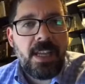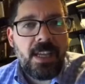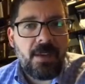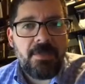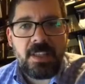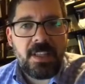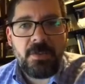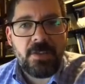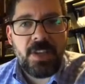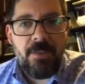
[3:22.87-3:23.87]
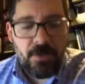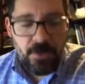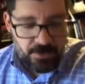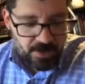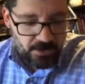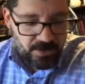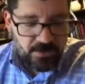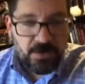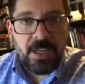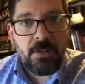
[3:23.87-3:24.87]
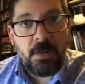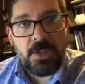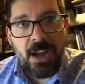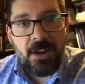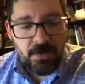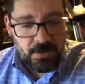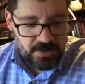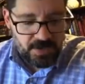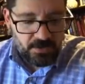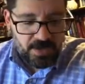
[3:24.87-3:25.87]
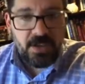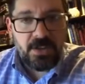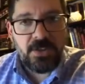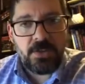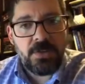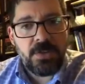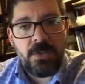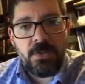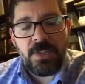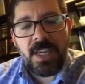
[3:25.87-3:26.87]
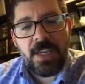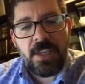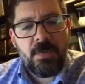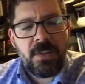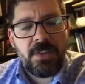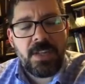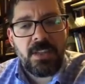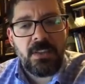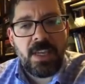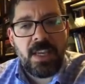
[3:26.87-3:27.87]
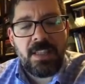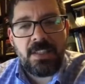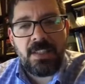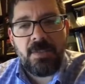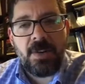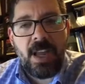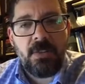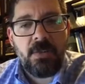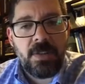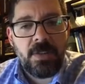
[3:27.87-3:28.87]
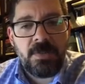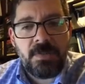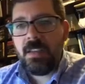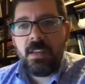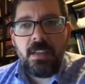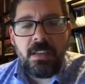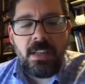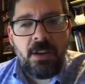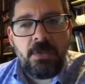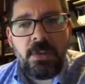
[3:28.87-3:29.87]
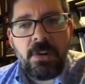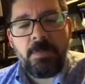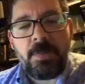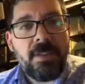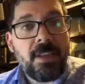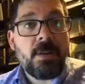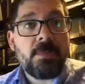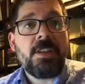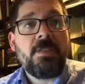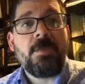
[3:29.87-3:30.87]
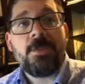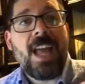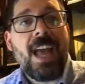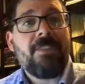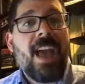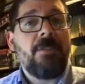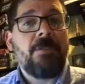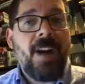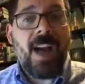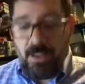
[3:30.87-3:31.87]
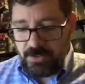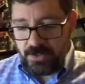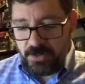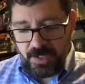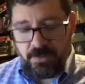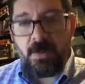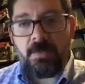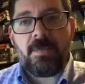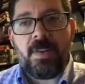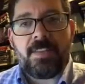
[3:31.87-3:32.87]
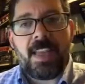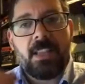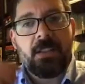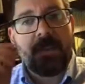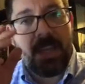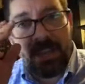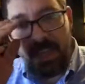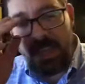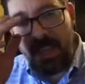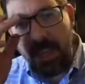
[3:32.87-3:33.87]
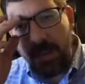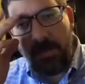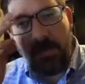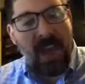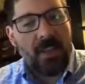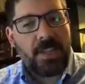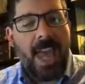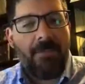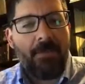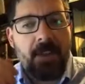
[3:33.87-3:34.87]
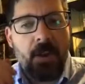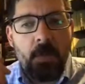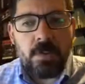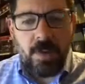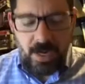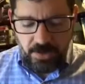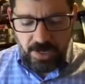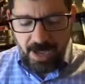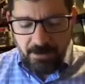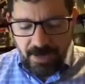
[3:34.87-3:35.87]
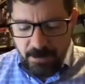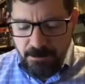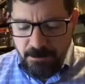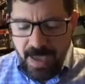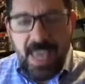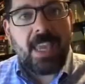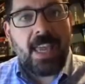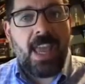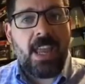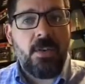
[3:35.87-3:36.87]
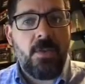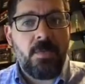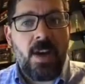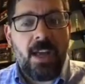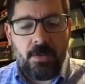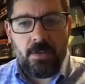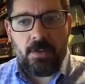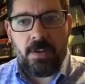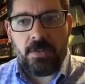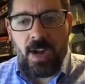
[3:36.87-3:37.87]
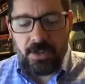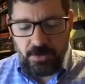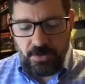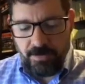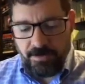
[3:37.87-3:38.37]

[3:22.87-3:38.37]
obviously different cipher, different encryption algorithms that we can choose to use. Hit Q when you're done looking at these different algorithms. Now, in order to play with encryption, first I have to have a file to encrypt. If I take a look at the files I have in my home directory, I'm going to make a new file or a directory,